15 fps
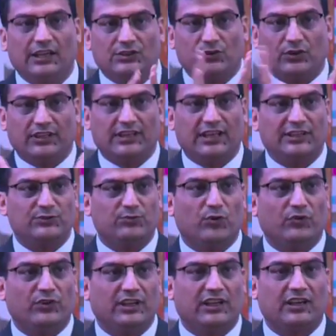So India is
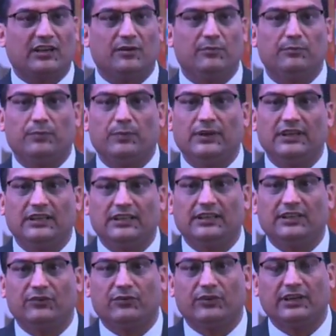moving in a completely
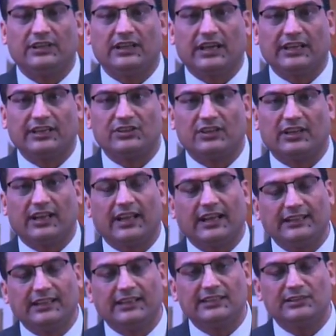different direction. And
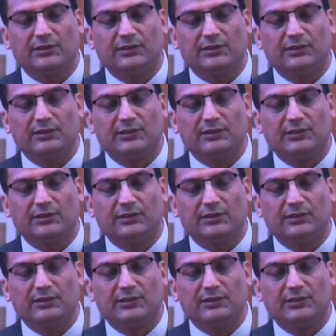I think it's